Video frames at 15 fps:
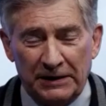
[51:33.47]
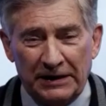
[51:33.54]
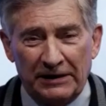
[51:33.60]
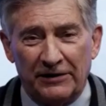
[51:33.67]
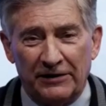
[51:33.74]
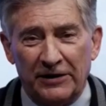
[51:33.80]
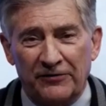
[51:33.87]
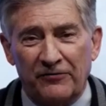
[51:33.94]

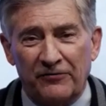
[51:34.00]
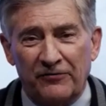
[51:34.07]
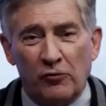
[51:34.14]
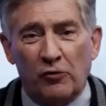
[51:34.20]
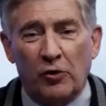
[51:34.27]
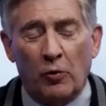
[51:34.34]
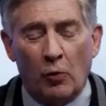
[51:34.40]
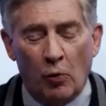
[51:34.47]

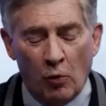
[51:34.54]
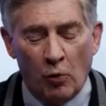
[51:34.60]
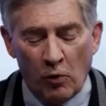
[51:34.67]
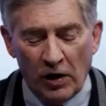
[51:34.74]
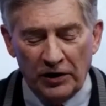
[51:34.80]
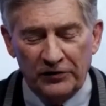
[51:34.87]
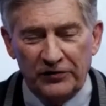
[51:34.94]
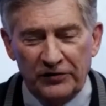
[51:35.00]
Therefore,
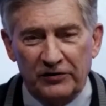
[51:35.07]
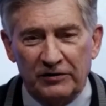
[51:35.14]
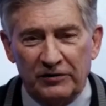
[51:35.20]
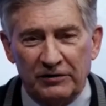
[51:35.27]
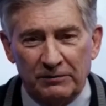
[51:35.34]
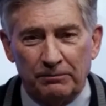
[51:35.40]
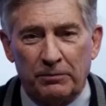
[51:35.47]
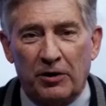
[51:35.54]
once
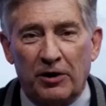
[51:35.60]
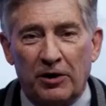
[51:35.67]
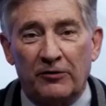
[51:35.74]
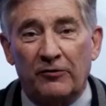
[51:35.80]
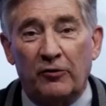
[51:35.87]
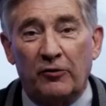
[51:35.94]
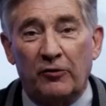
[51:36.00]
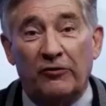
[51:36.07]

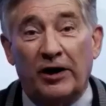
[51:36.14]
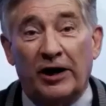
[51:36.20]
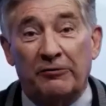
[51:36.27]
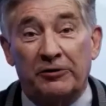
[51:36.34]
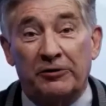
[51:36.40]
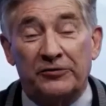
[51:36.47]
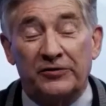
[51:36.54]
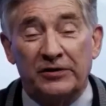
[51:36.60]

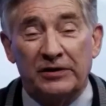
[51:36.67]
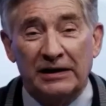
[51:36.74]
parvovirus